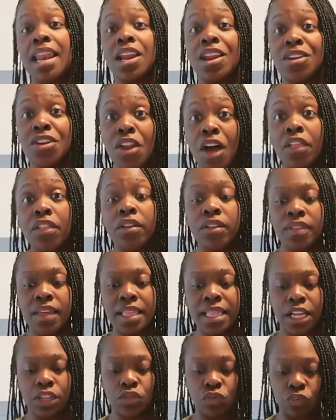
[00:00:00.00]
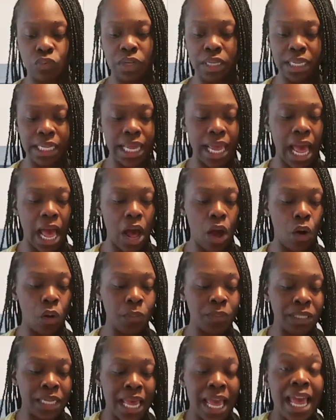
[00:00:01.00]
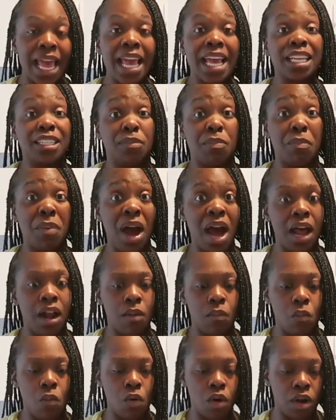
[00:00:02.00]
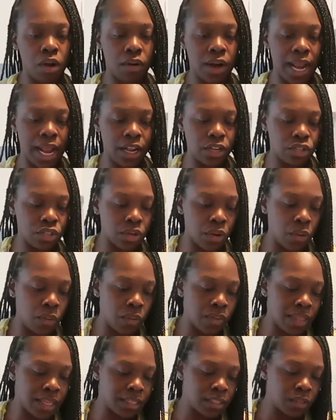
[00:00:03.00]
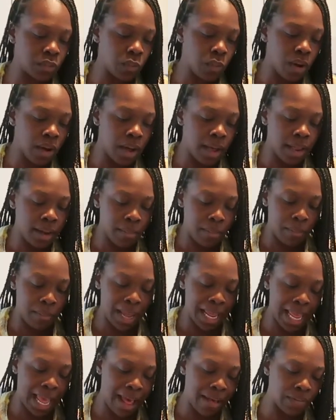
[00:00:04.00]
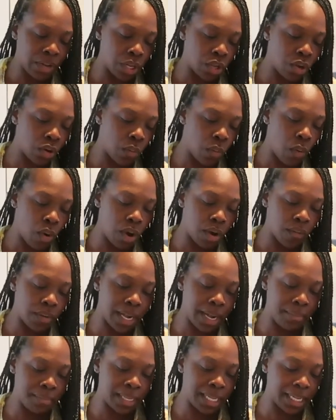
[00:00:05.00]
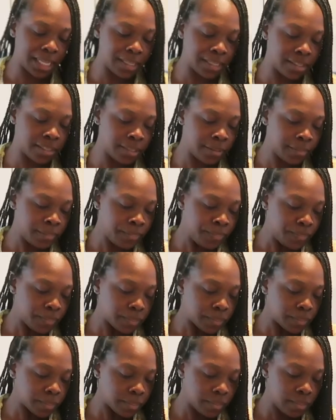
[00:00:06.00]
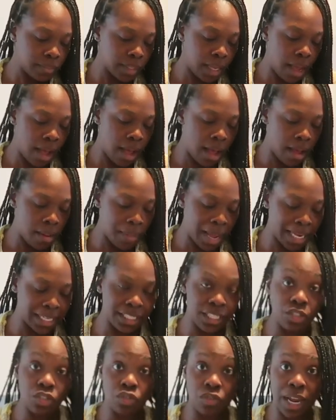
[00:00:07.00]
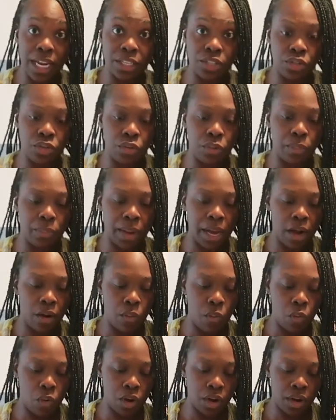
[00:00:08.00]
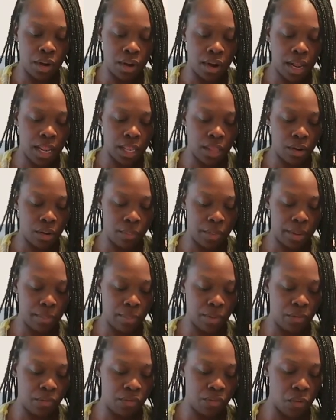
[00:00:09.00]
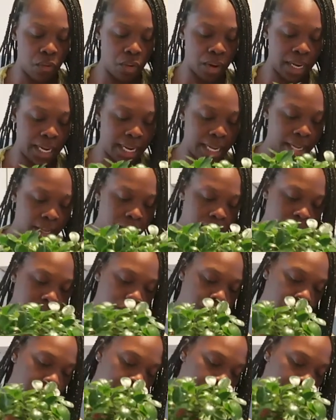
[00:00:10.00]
And another thing that's really helped is bottom watering. So this one might have a little water in it, because I did try to bottom water a little bit beforehand. Is there